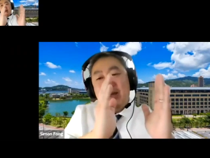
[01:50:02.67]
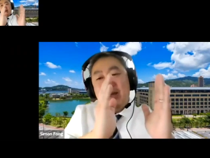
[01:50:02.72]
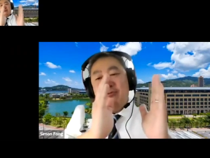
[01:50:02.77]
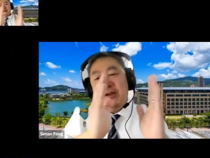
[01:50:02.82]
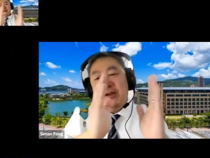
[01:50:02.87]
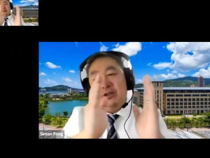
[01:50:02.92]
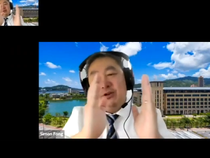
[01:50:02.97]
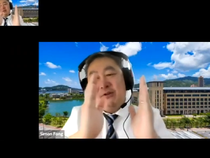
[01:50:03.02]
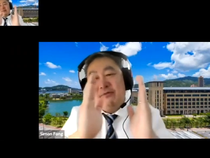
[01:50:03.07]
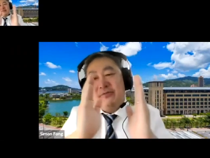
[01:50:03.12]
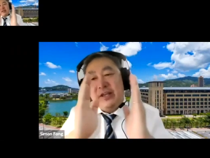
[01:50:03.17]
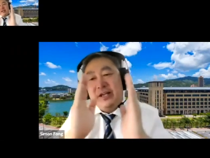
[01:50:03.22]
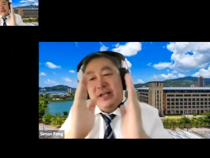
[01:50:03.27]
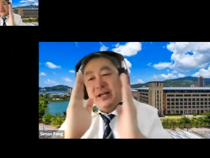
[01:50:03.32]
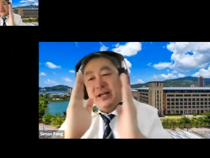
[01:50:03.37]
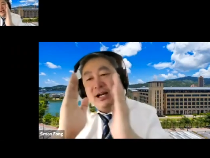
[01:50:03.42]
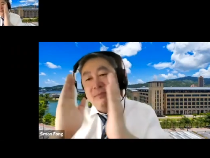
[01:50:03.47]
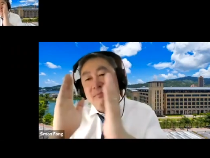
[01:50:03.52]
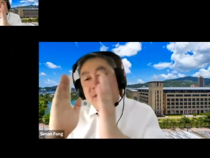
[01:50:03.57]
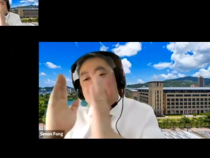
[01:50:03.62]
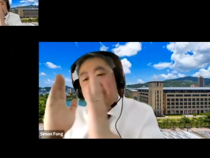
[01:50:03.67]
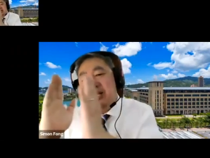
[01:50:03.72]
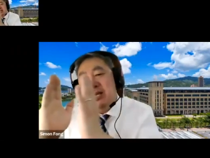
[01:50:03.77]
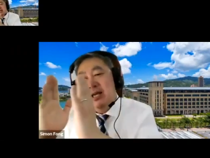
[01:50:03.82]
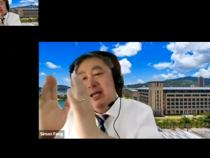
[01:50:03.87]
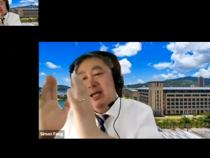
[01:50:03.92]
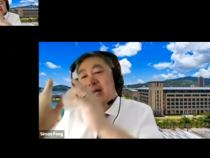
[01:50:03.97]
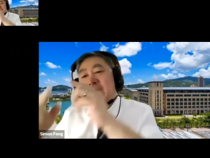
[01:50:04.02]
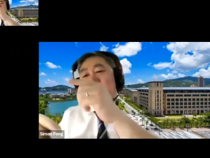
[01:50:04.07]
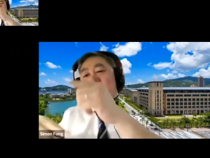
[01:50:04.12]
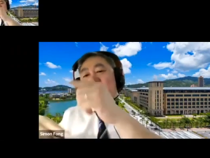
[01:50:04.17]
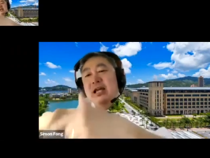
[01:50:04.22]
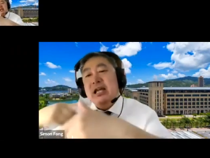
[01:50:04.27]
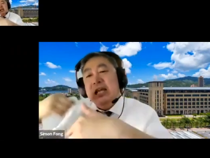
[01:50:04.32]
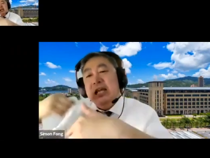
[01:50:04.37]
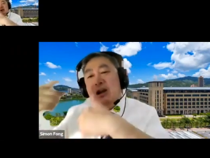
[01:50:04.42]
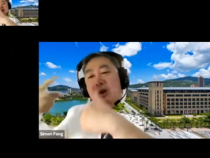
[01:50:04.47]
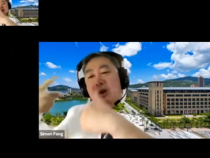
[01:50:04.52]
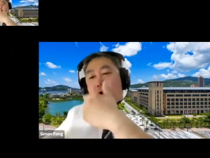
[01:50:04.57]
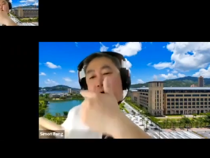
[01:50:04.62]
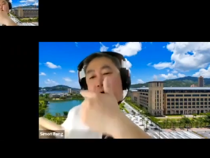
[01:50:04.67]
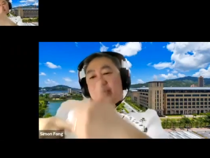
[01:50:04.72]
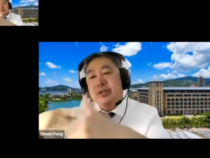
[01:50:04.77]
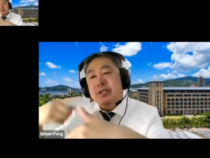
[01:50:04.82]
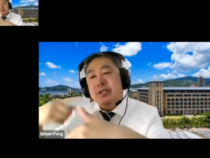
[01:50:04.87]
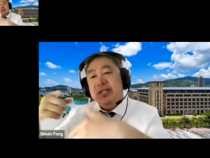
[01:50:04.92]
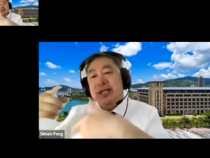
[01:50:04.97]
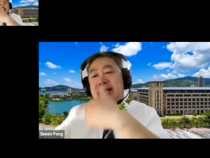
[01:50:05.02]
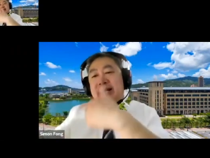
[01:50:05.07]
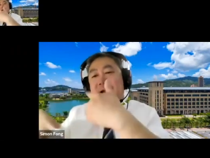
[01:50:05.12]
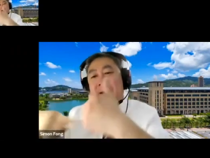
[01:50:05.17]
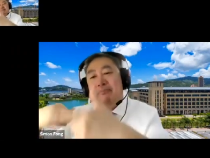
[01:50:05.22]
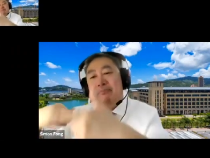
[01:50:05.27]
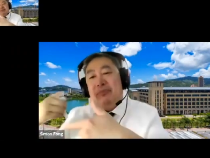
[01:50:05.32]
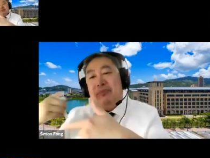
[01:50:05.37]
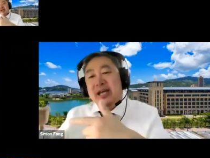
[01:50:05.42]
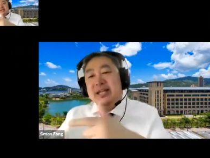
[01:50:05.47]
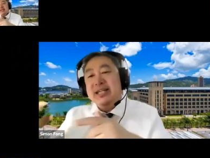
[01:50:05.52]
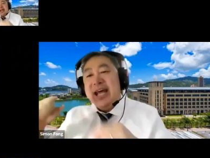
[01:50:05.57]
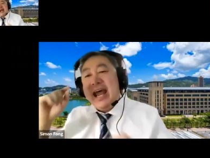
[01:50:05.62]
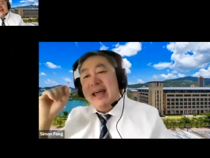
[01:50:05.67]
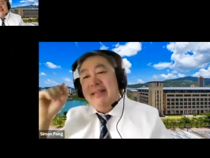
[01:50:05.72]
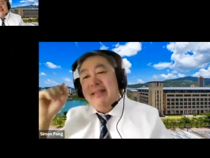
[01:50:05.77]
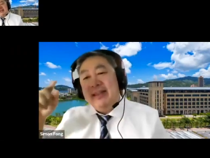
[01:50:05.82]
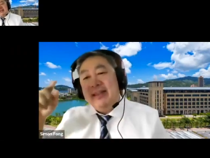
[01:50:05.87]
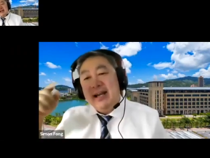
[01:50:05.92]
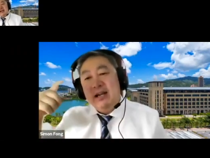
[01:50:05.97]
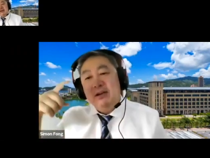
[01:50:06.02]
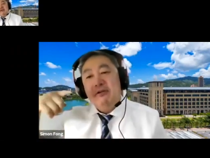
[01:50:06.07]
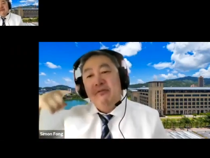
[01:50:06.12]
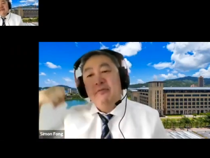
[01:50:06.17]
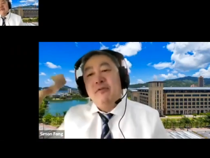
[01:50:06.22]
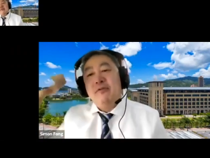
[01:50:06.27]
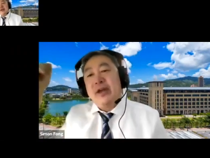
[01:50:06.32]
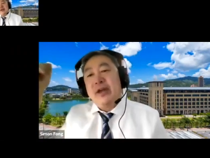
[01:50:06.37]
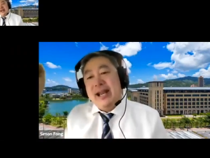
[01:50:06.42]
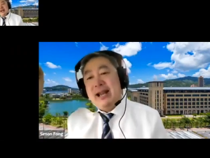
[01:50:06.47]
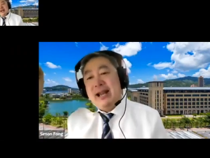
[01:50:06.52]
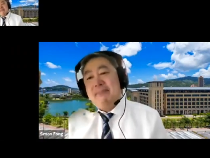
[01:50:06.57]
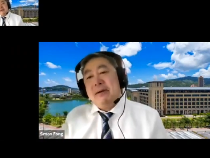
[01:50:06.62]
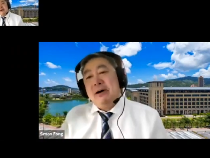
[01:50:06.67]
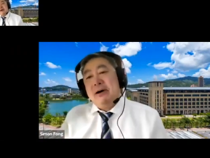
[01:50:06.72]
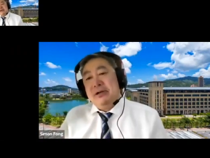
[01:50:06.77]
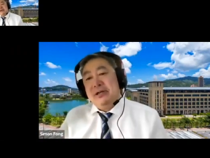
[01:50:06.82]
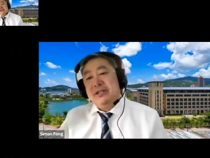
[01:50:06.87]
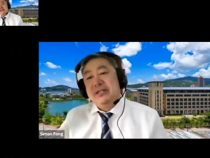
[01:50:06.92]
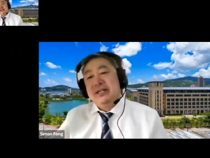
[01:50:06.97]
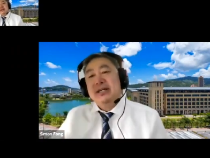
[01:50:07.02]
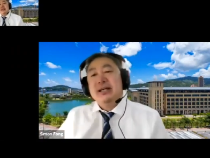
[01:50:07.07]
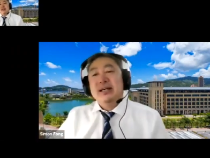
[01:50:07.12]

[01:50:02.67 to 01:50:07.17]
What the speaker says: a window of data come in, it learns an update and then it will forget about it.